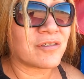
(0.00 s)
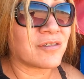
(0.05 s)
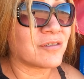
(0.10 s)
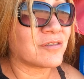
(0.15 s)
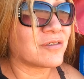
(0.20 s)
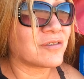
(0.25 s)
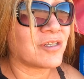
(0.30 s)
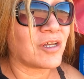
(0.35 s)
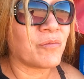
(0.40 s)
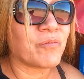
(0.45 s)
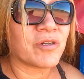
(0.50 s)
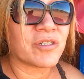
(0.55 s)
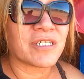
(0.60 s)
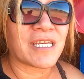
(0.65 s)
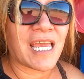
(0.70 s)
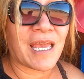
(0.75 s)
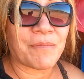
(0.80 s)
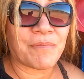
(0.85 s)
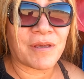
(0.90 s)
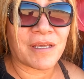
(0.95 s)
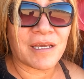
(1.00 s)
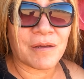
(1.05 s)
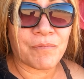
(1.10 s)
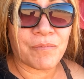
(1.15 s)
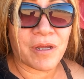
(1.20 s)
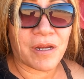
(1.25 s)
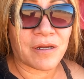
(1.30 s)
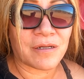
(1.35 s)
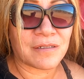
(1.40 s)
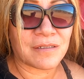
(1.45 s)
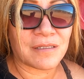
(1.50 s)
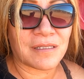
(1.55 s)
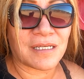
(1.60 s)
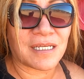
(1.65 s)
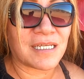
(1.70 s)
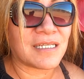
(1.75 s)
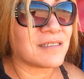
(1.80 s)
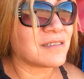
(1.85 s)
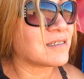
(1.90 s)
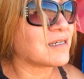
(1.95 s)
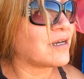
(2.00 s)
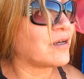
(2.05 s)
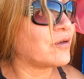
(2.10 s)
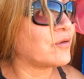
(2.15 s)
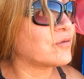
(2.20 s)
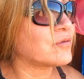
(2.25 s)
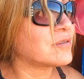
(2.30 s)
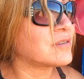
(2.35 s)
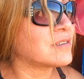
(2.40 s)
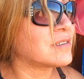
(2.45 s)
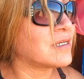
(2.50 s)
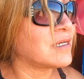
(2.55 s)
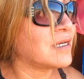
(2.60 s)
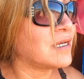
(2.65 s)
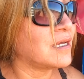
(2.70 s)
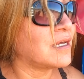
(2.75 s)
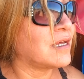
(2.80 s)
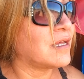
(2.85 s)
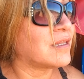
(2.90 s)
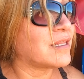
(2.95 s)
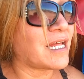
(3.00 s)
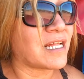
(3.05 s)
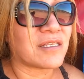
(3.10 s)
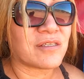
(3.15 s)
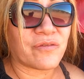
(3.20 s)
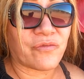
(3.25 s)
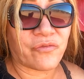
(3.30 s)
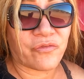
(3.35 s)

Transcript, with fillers: so much camping compared to the East Coast. That's